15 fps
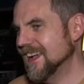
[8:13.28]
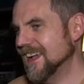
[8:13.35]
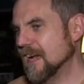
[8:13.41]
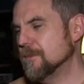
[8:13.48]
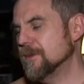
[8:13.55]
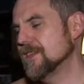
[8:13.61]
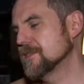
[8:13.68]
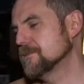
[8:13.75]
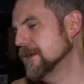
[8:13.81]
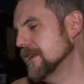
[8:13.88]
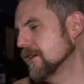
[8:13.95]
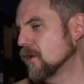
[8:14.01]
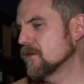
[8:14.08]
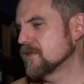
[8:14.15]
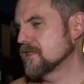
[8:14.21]
but there's
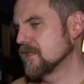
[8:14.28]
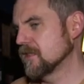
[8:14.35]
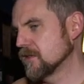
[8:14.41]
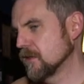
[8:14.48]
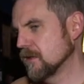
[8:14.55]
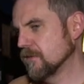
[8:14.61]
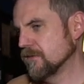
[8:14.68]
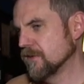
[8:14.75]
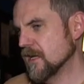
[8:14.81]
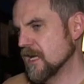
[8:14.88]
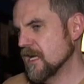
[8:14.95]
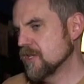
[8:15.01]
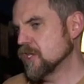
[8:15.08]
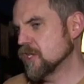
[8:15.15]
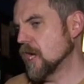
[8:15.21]
been a constant sort of
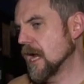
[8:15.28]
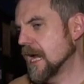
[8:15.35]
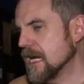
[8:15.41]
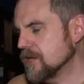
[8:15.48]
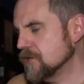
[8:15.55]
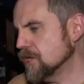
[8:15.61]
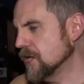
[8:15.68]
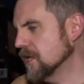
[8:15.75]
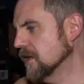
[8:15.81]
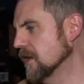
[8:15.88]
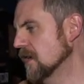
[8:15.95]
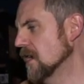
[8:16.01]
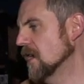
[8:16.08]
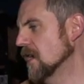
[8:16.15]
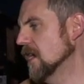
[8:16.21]
change
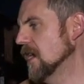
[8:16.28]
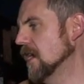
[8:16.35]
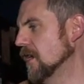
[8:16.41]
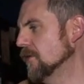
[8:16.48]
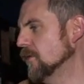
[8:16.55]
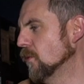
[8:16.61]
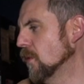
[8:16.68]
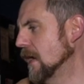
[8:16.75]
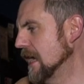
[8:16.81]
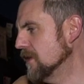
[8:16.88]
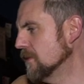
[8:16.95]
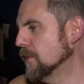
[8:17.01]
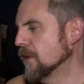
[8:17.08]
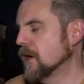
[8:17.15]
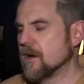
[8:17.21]
in the
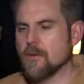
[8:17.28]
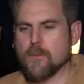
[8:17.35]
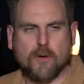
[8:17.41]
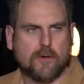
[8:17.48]
way the bio